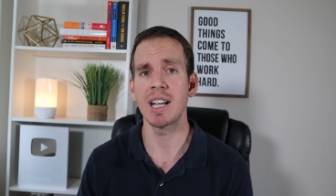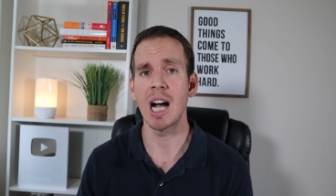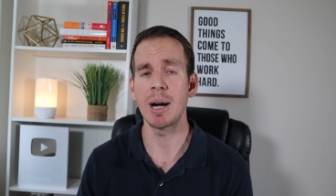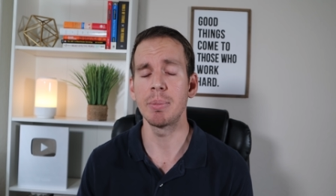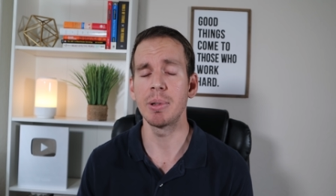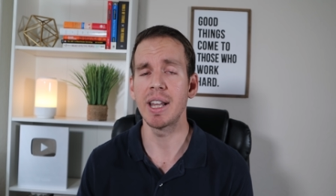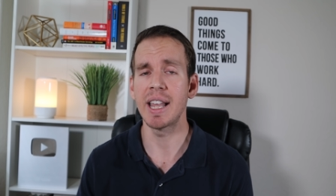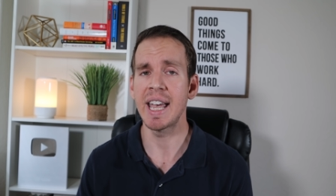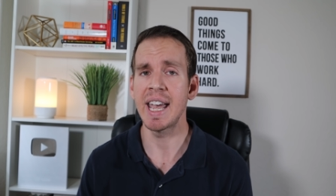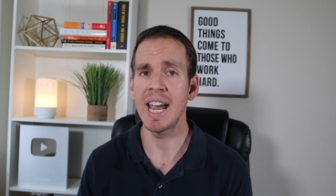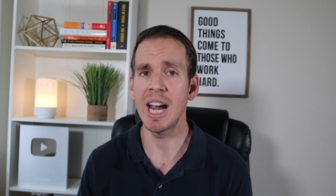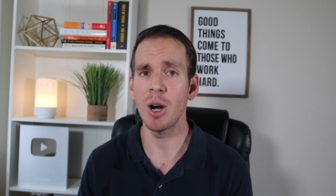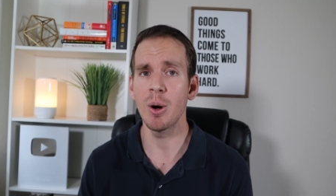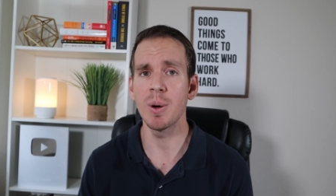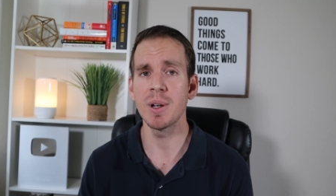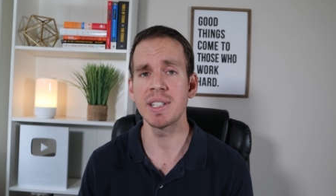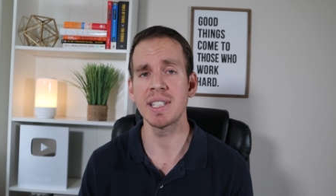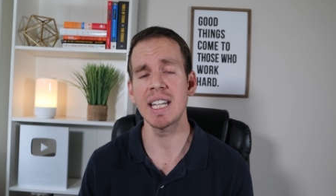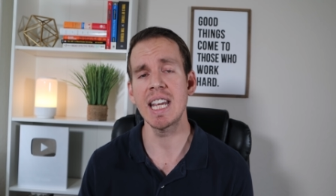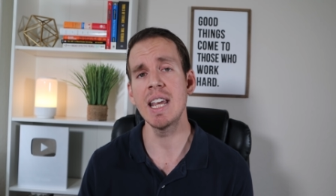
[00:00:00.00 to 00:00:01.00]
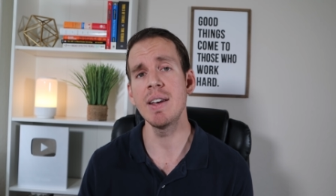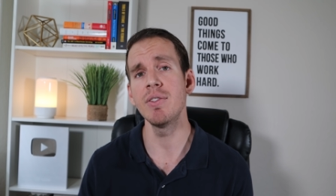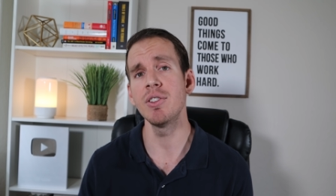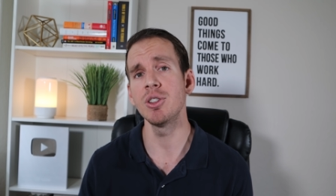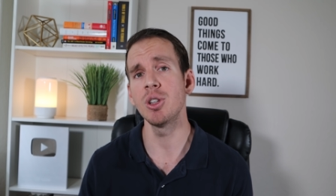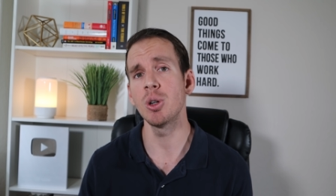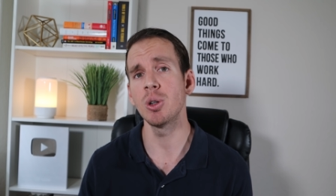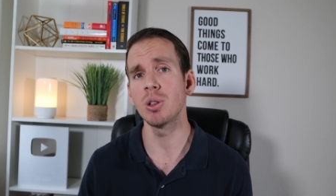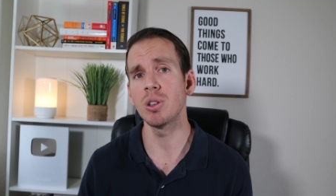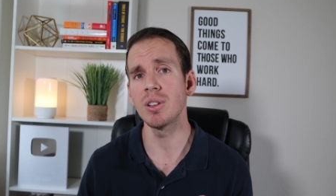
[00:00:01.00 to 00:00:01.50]
Kamala Harris,
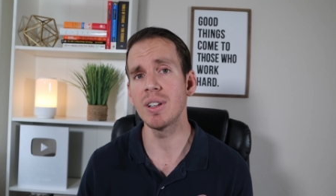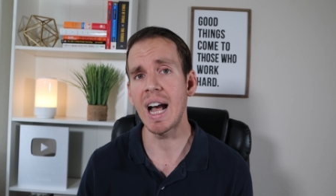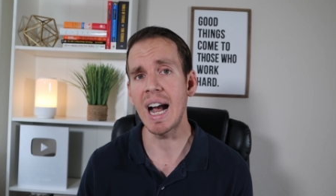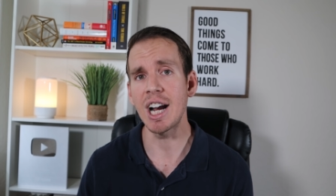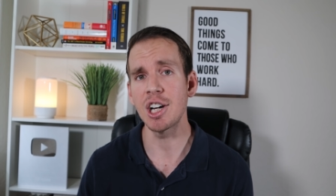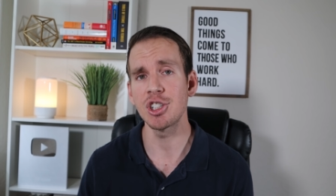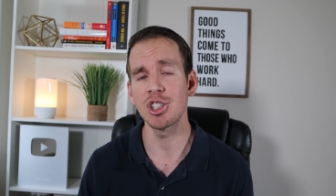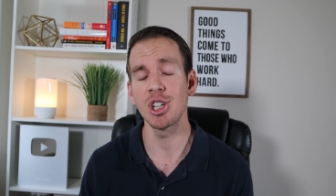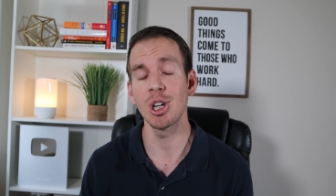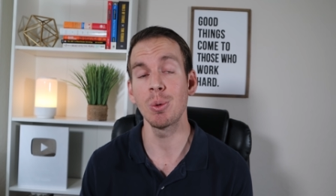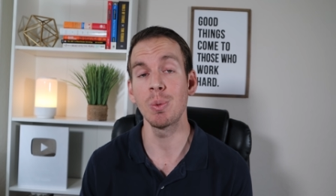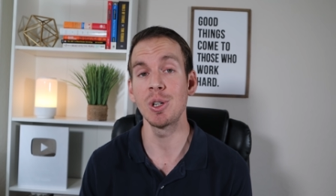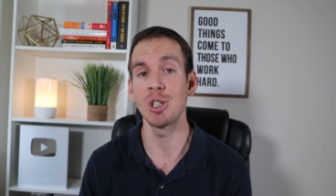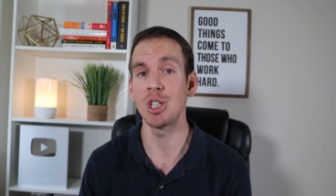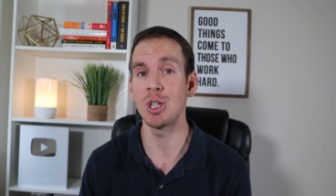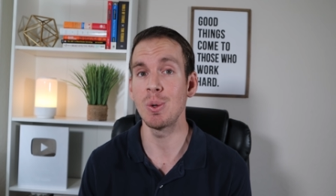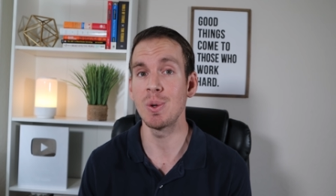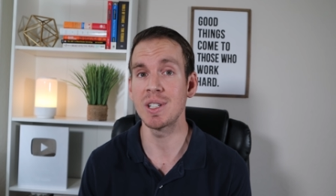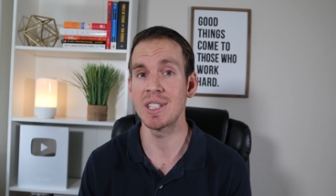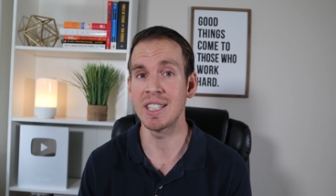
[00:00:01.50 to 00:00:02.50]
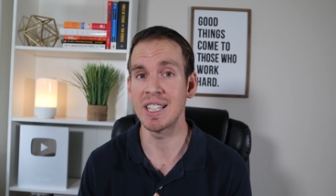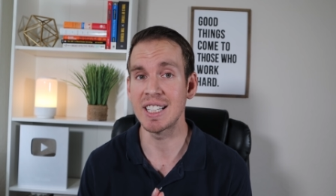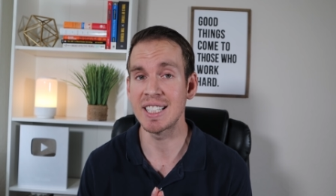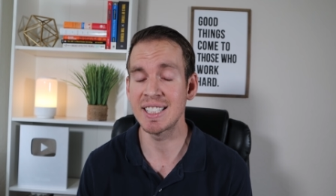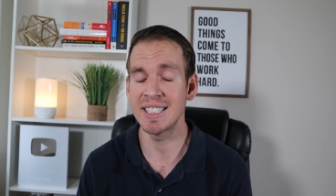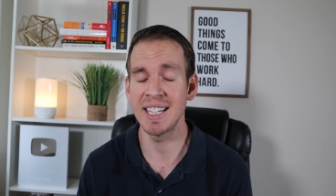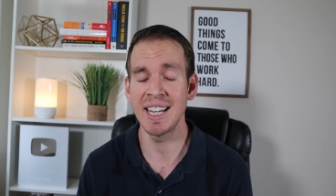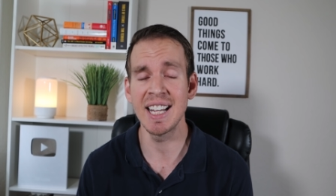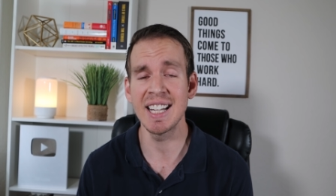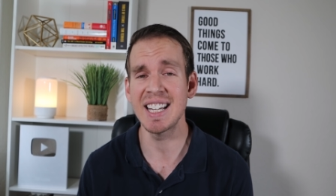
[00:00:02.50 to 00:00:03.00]
even though last year when she was in the
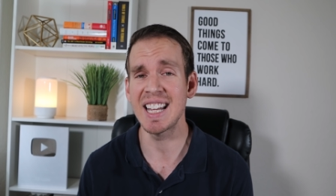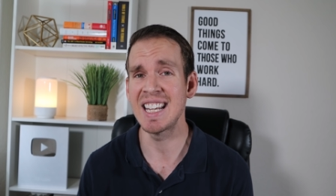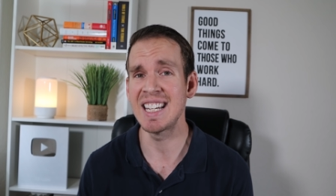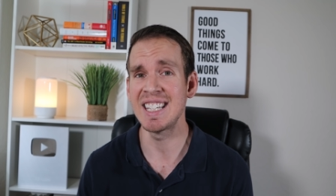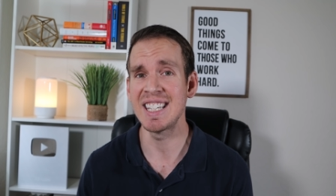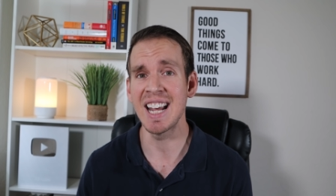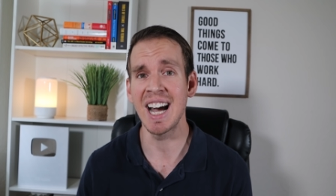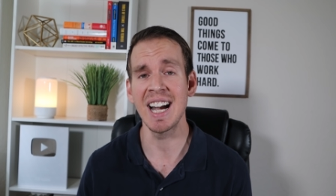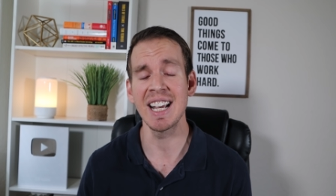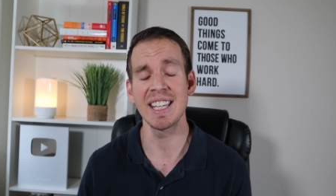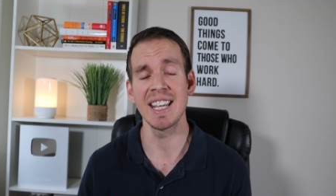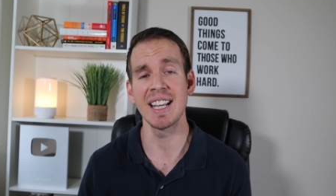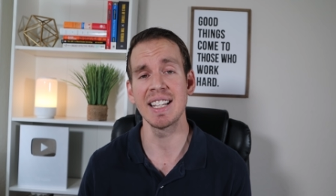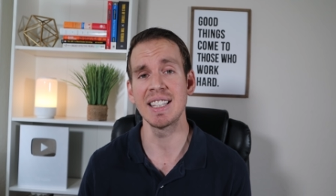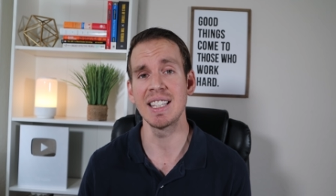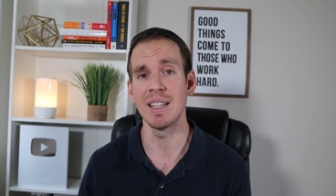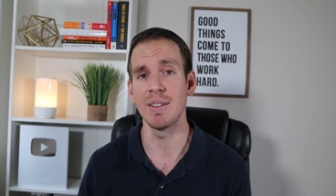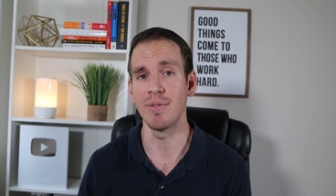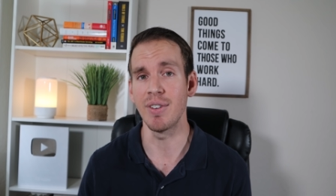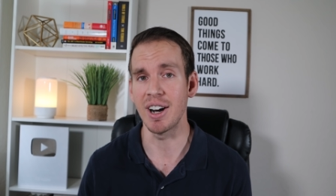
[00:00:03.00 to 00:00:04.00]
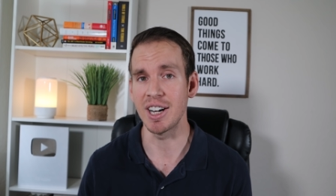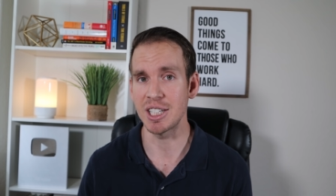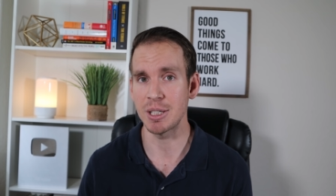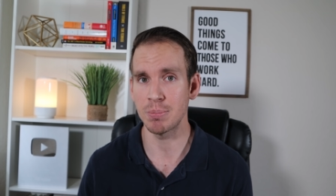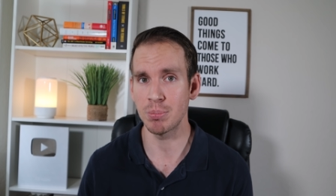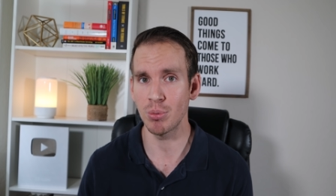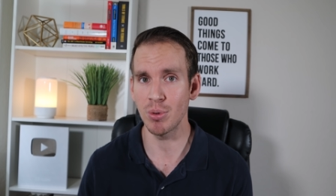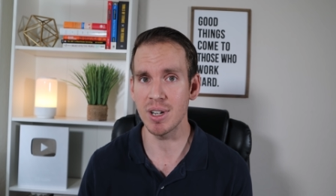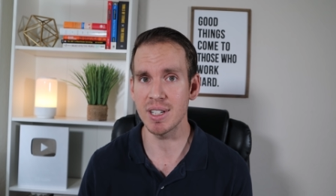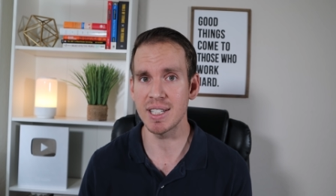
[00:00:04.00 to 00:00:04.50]
Senate and not yet the vice
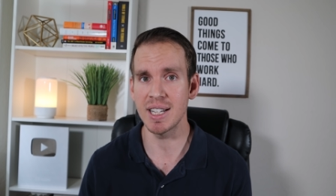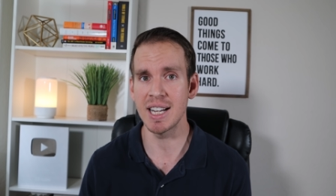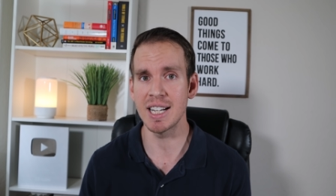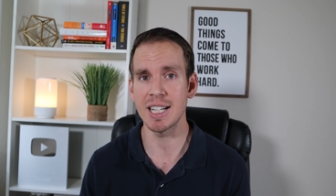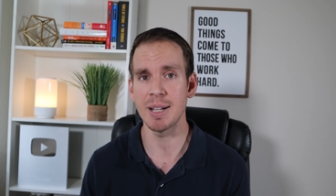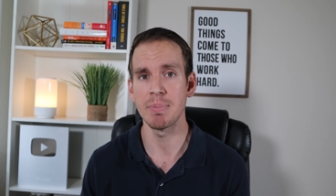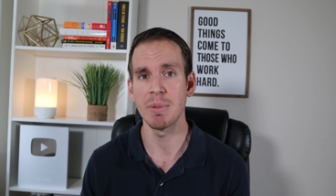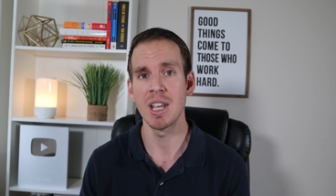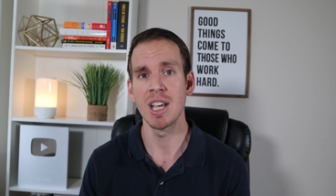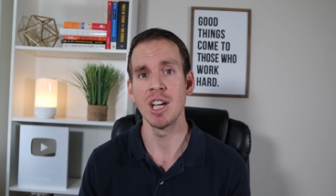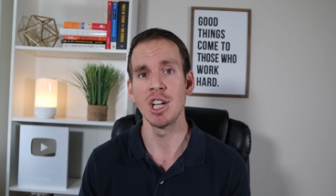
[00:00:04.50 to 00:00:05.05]
president,